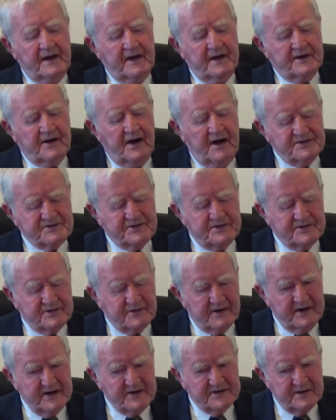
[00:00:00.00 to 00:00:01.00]

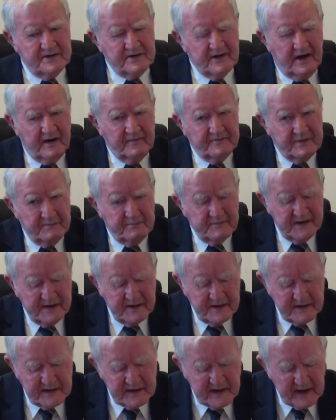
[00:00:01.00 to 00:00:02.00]
concentration of the
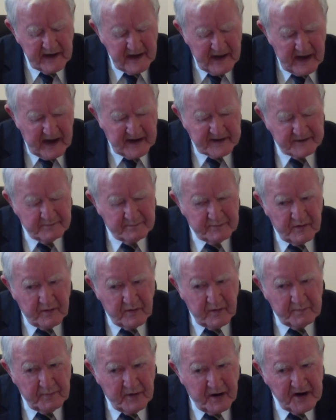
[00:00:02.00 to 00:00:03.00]
media and the
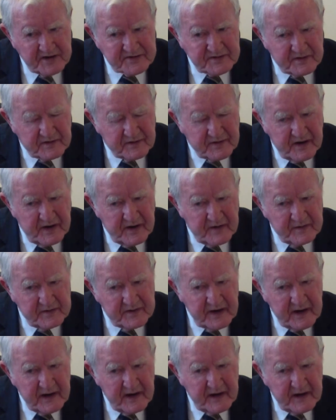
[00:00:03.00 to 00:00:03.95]
pro-abortion crowd,